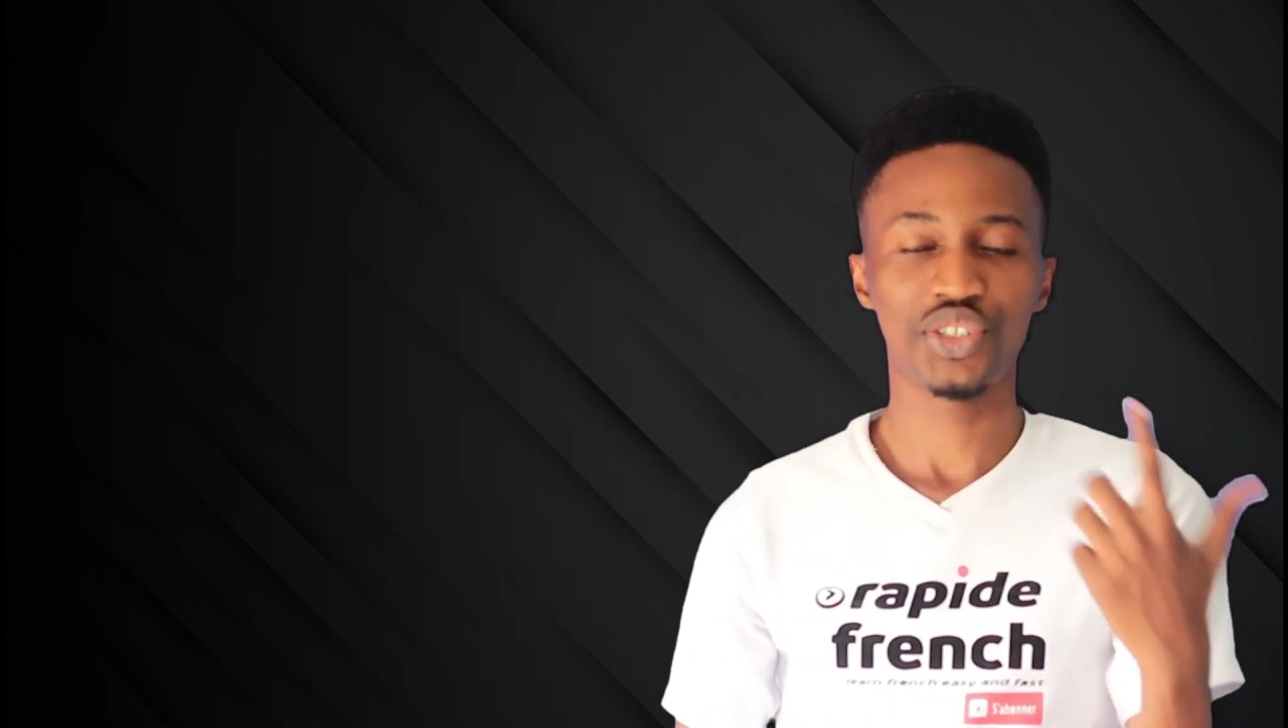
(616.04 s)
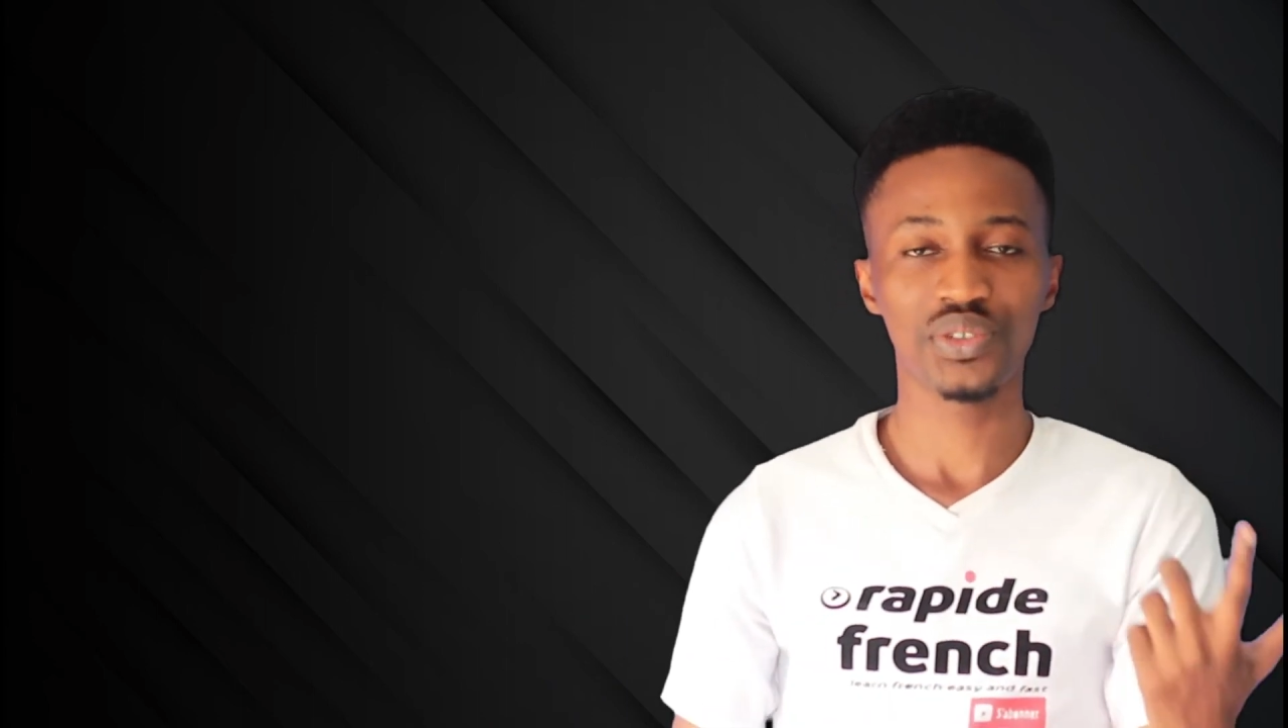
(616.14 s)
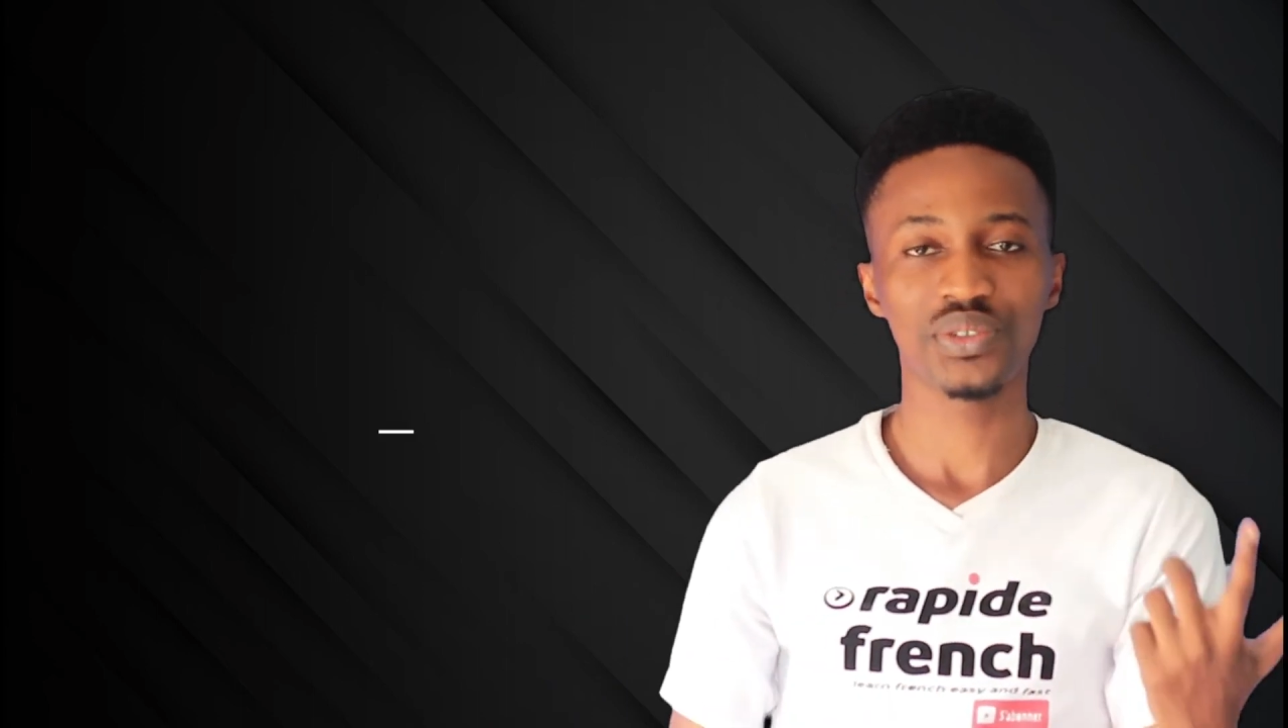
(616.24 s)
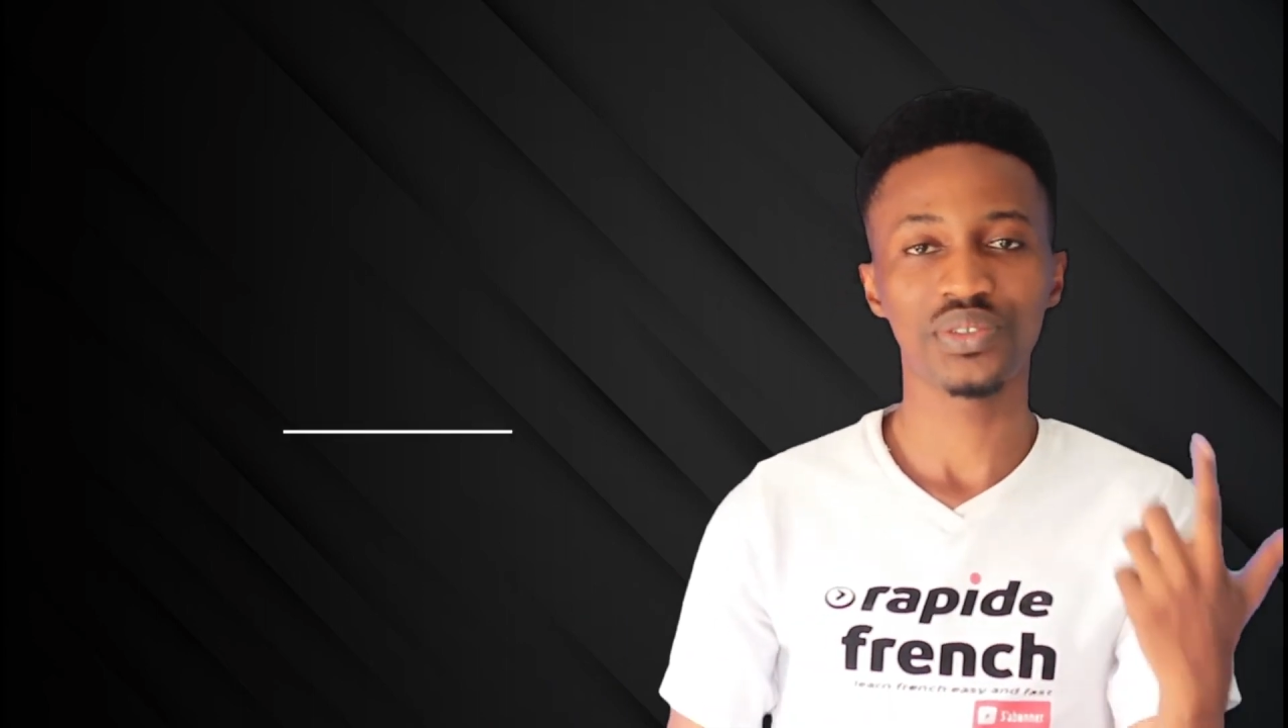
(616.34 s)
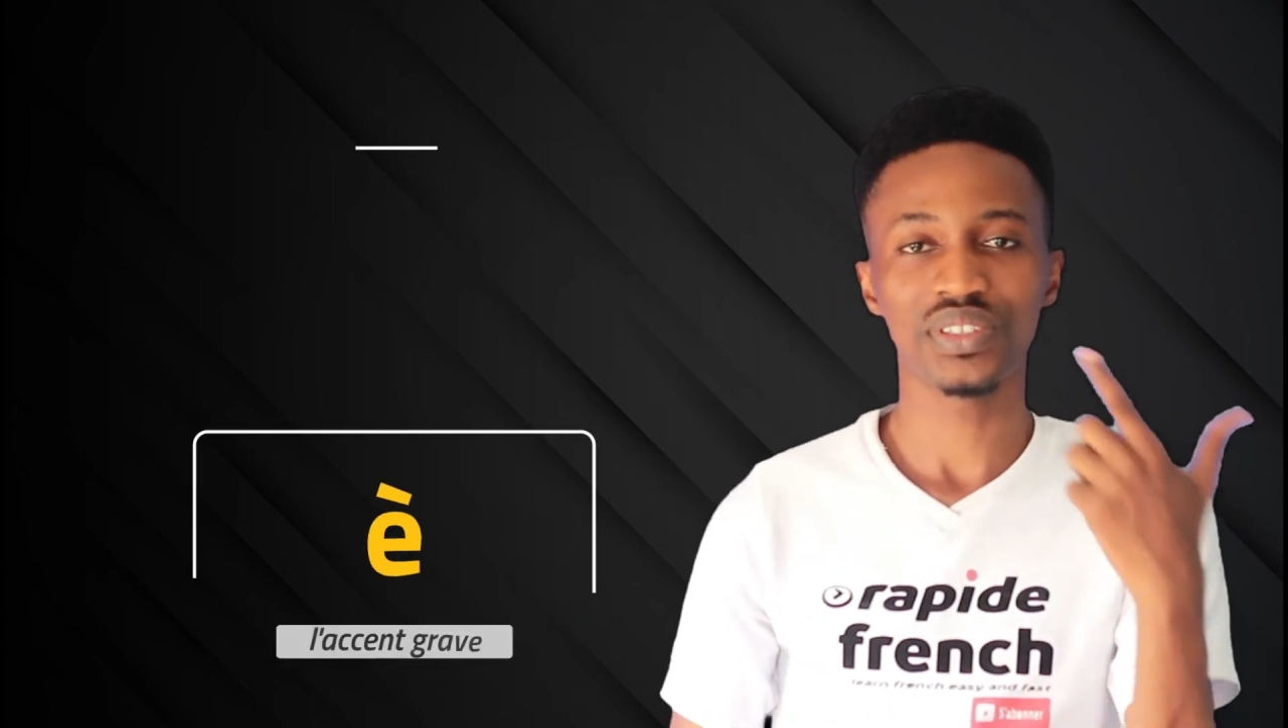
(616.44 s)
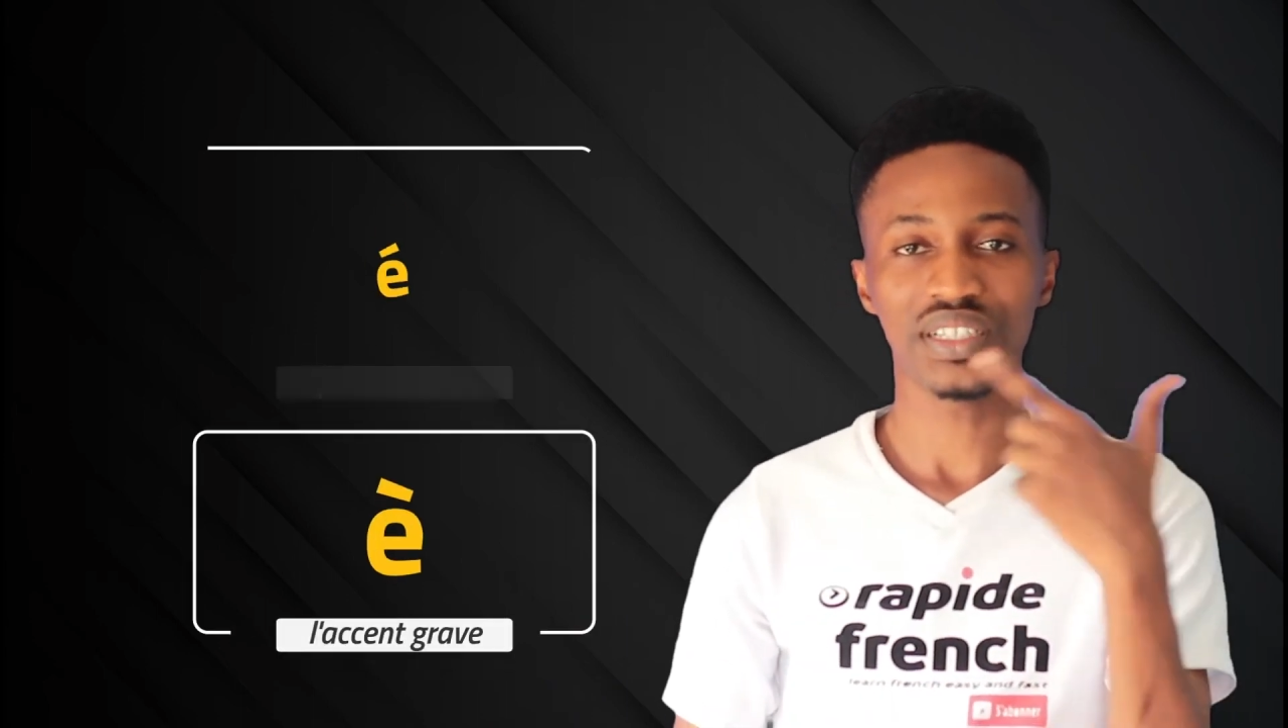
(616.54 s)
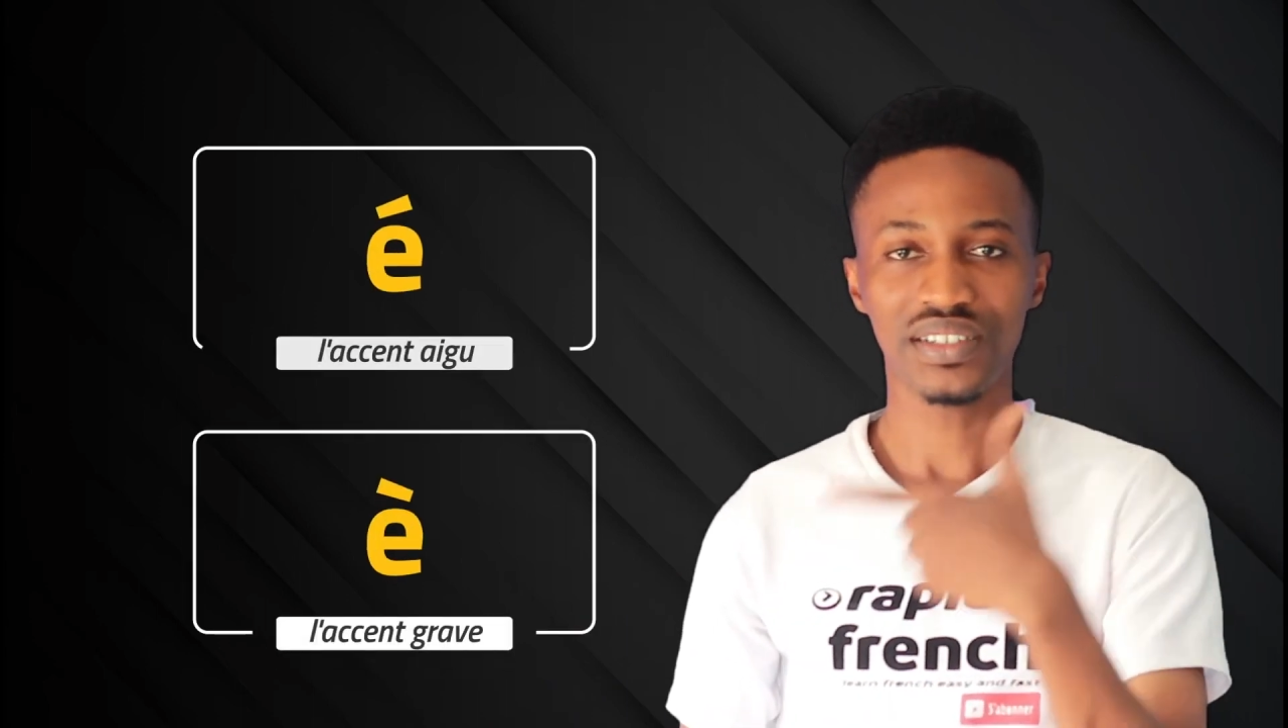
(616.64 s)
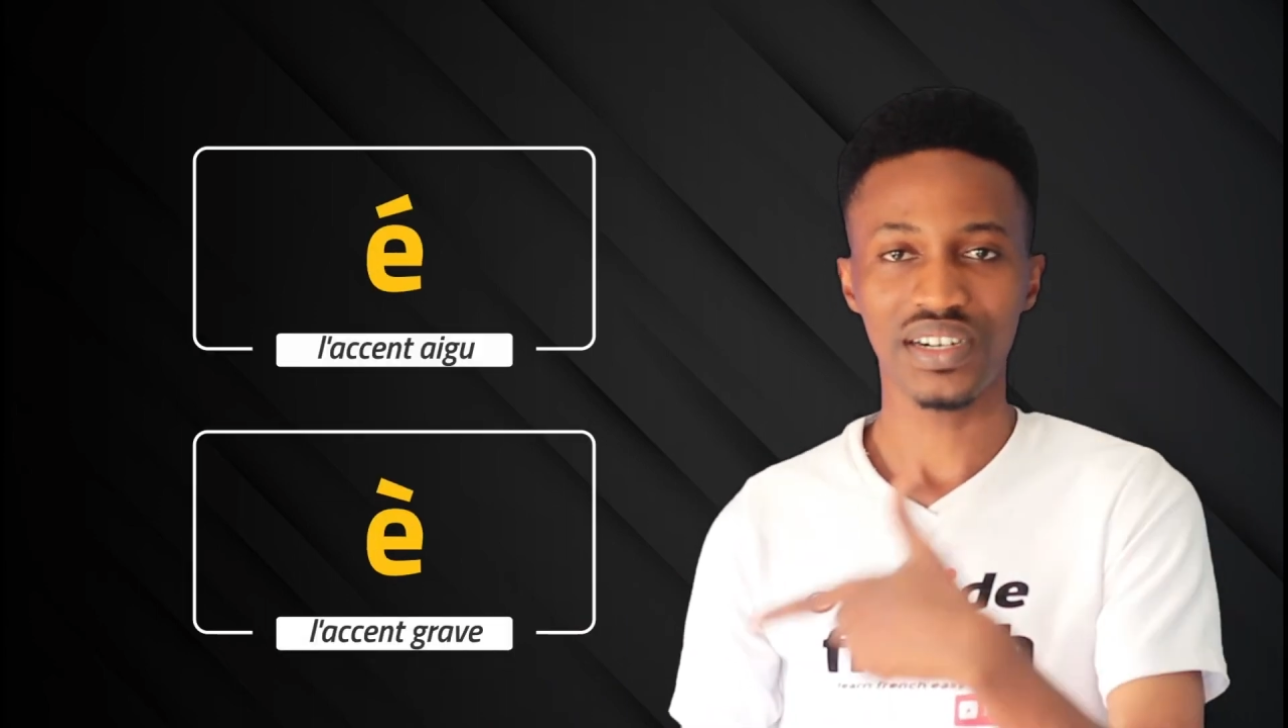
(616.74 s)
to the